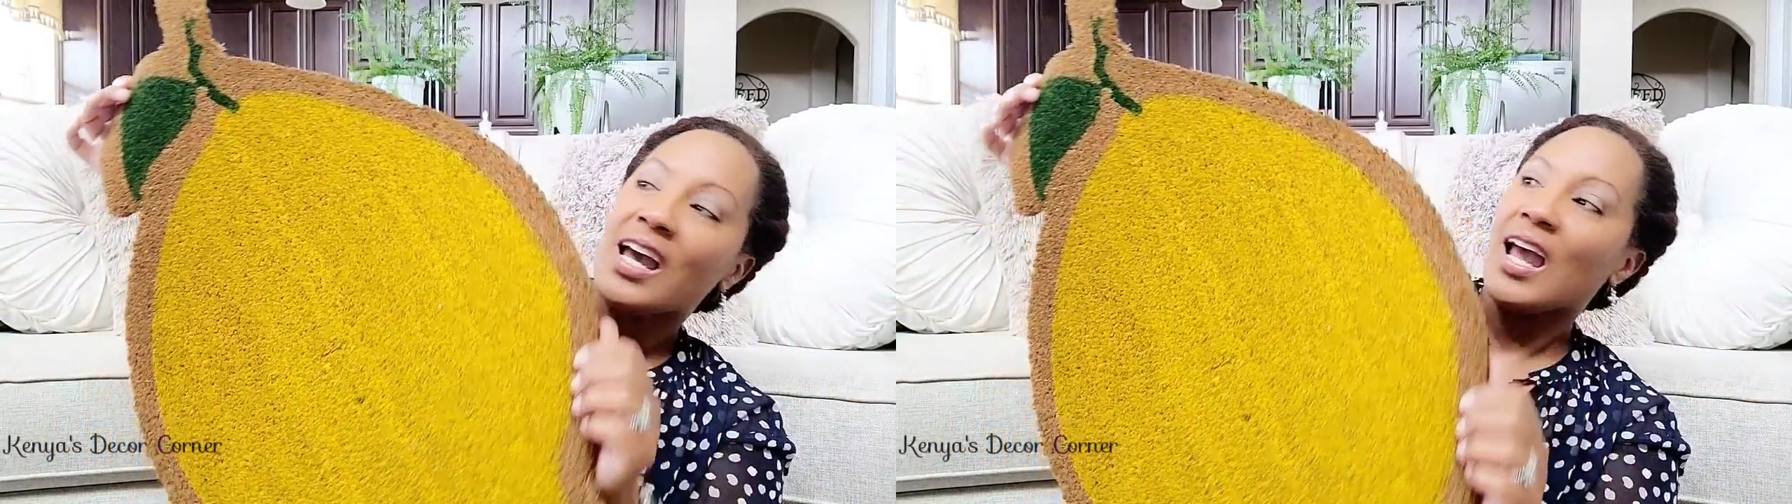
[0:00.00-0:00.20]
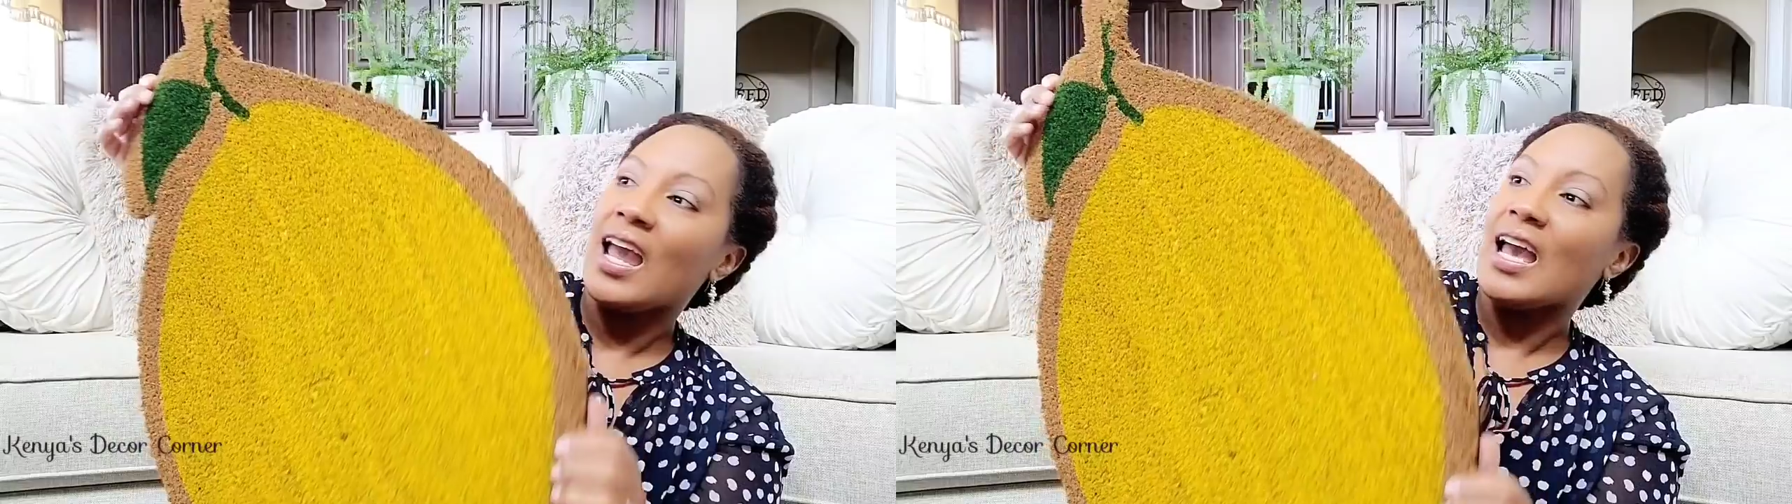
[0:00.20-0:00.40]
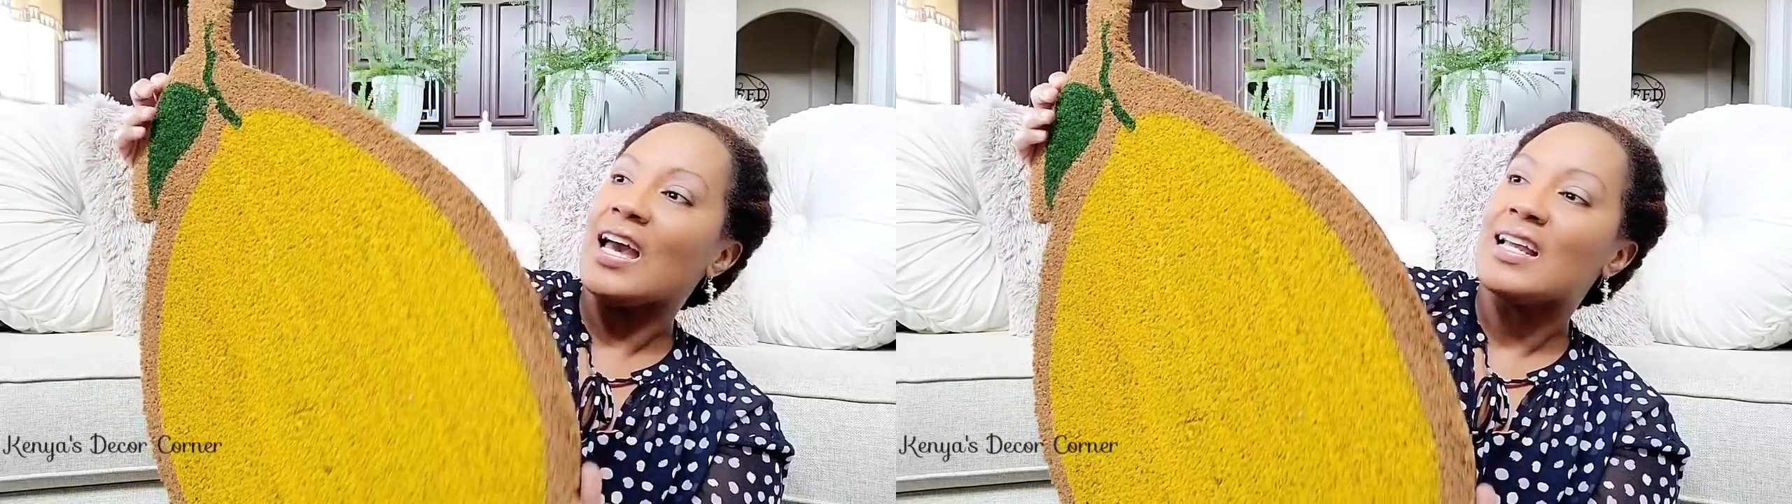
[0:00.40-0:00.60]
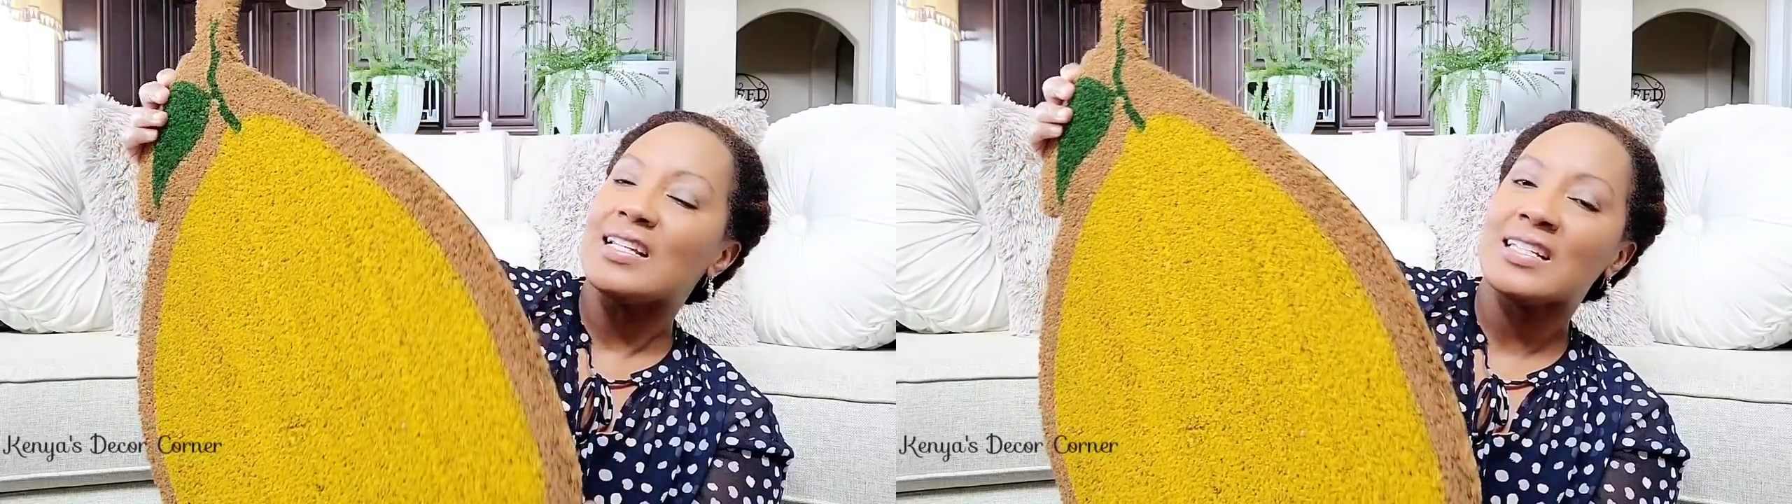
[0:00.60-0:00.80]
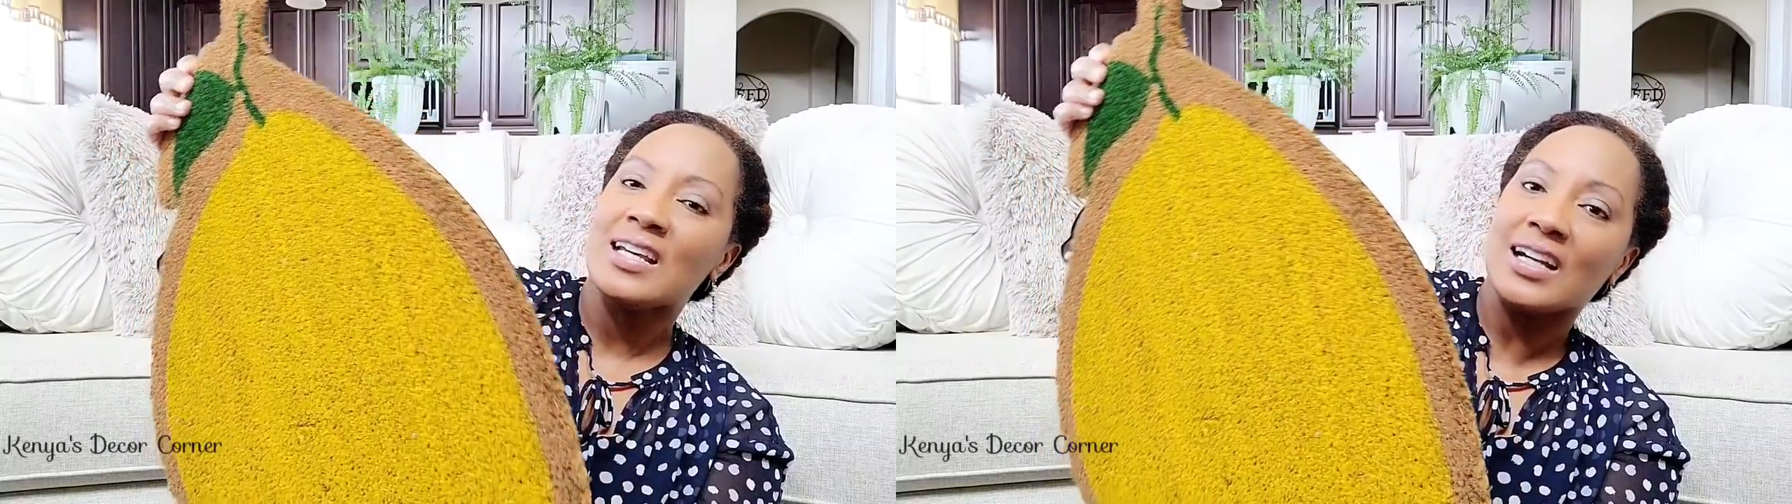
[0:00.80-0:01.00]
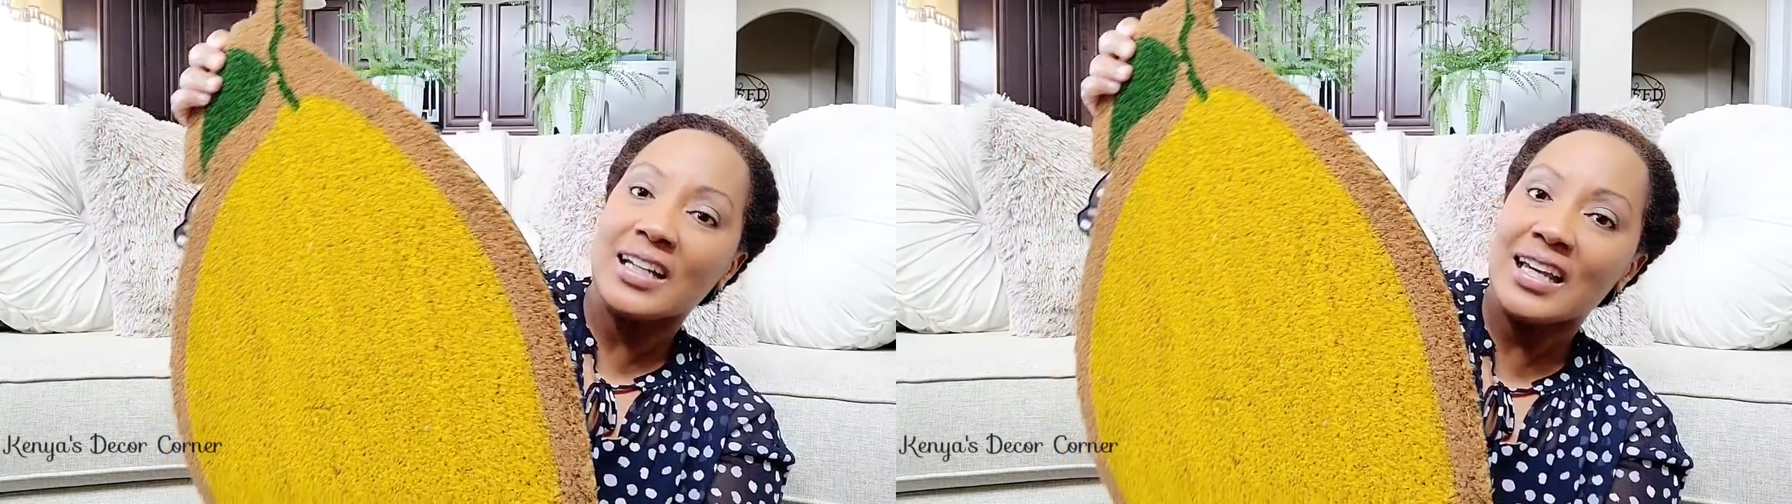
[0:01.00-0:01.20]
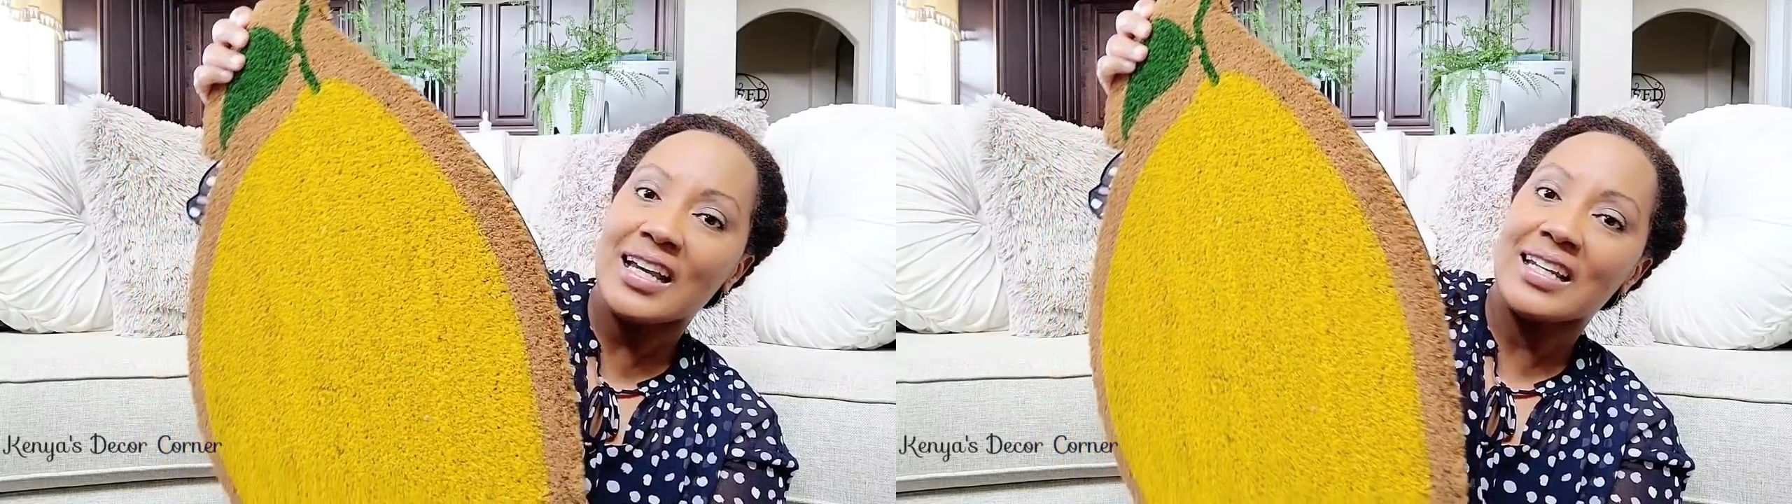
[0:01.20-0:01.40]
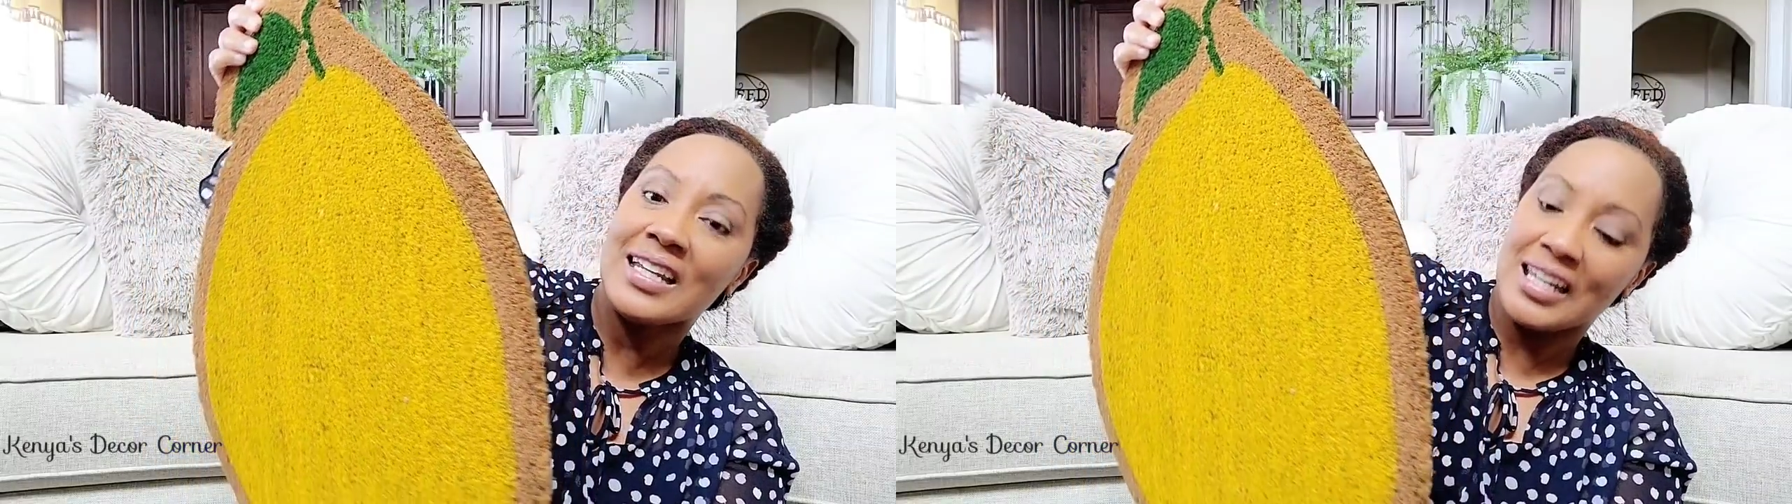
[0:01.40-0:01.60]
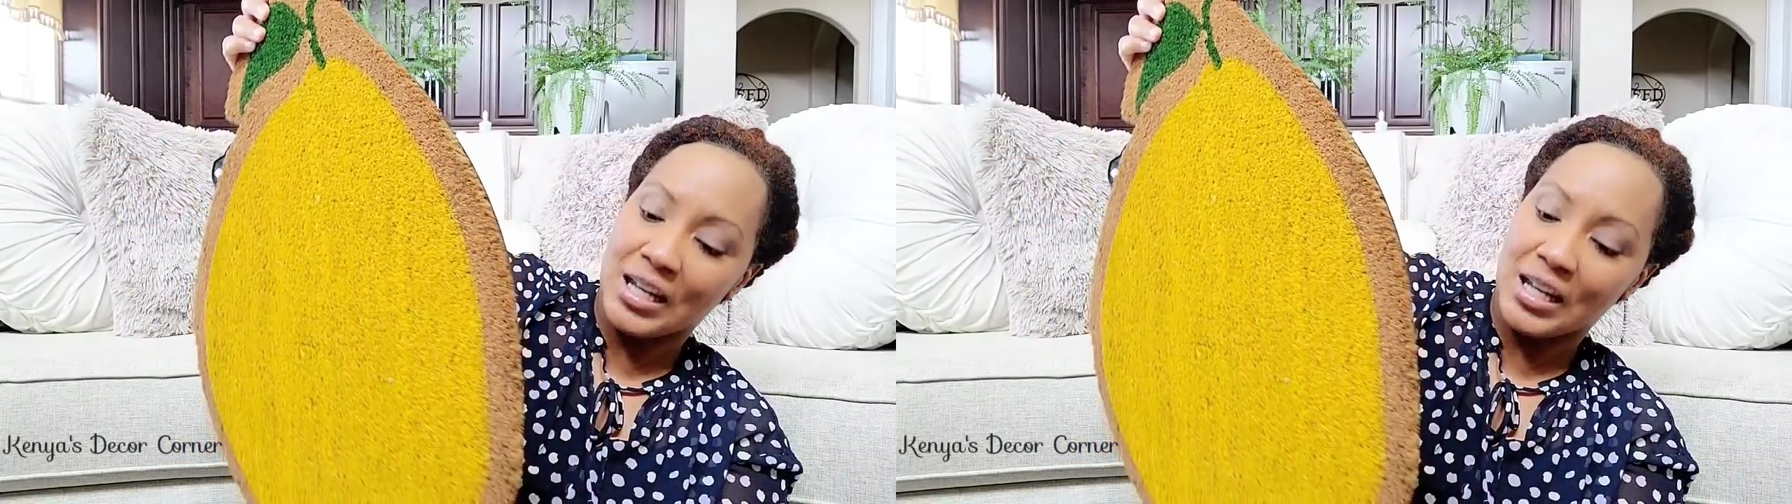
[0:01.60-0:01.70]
And again,